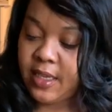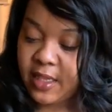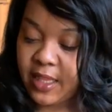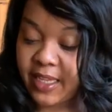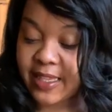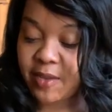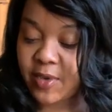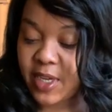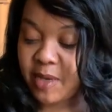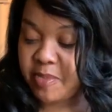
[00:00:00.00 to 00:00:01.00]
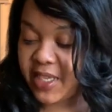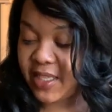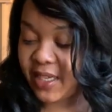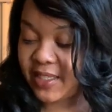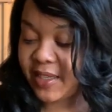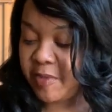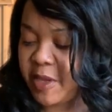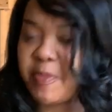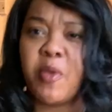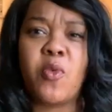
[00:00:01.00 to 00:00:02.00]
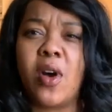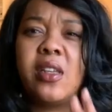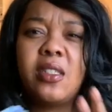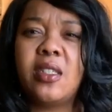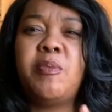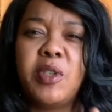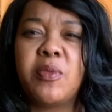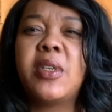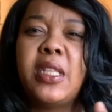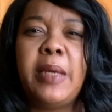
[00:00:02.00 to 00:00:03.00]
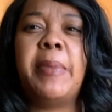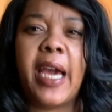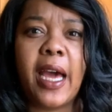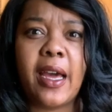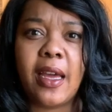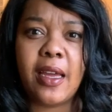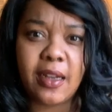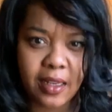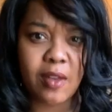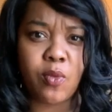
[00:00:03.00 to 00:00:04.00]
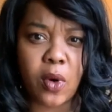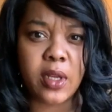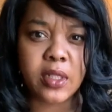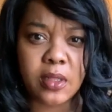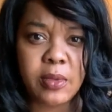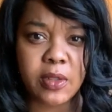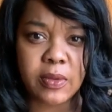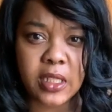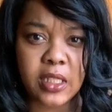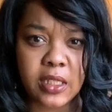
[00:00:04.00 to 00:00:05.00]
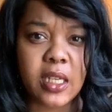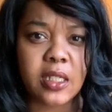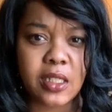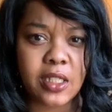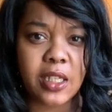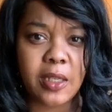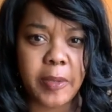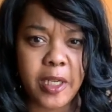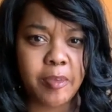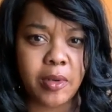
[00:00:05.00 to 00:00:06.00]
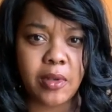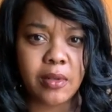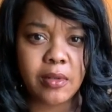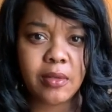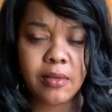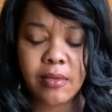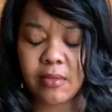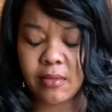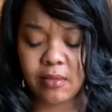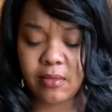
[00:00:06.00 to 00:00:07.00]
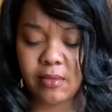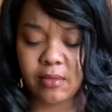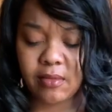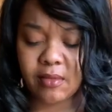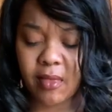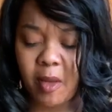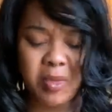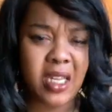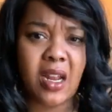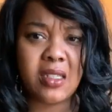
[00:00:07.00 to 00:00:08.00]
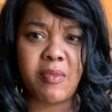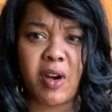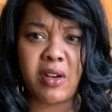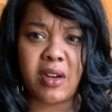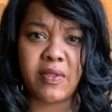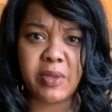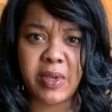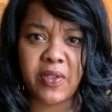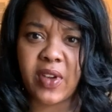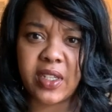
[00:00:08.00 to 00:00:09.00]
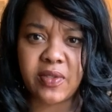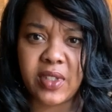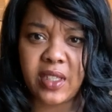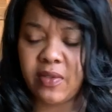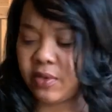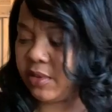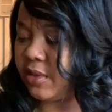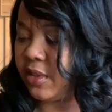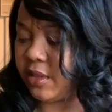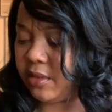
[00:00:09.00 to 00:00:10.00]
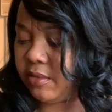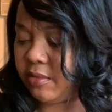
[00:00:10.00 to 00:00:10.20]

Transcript: Like, they want to be. Like, some people want to be really bad, and they want to be really, like, shitty people. They're not smart enough to be effectively evil and shit.